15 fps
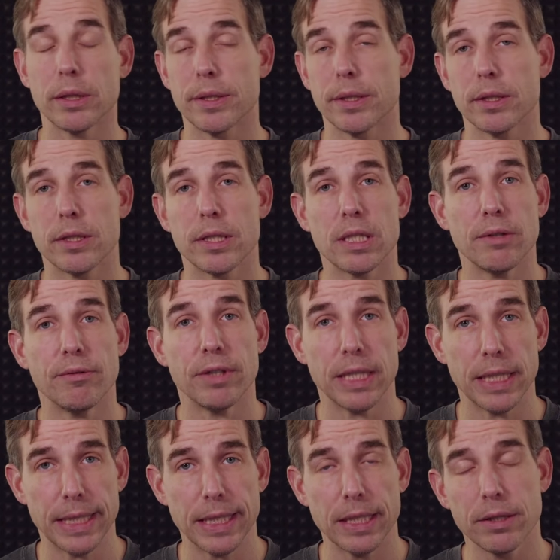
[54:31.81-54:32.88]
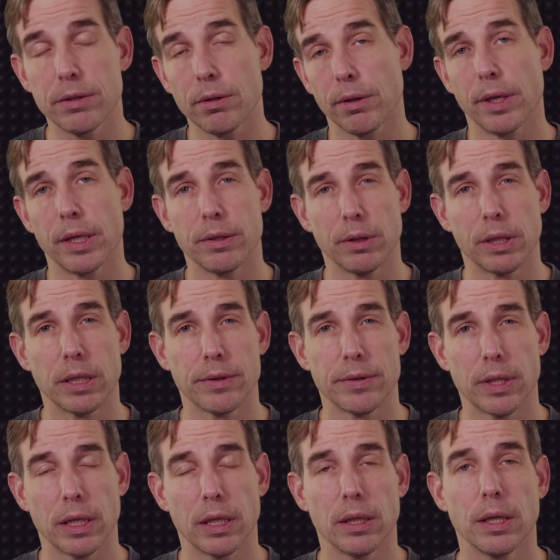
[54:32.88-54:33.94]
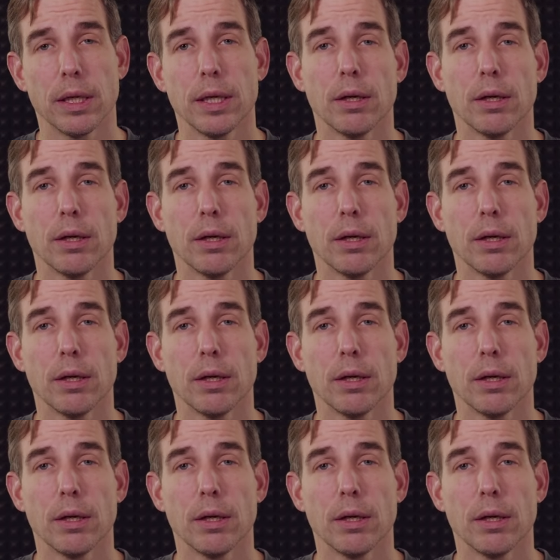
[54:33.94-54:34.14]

the CVE so that you can scan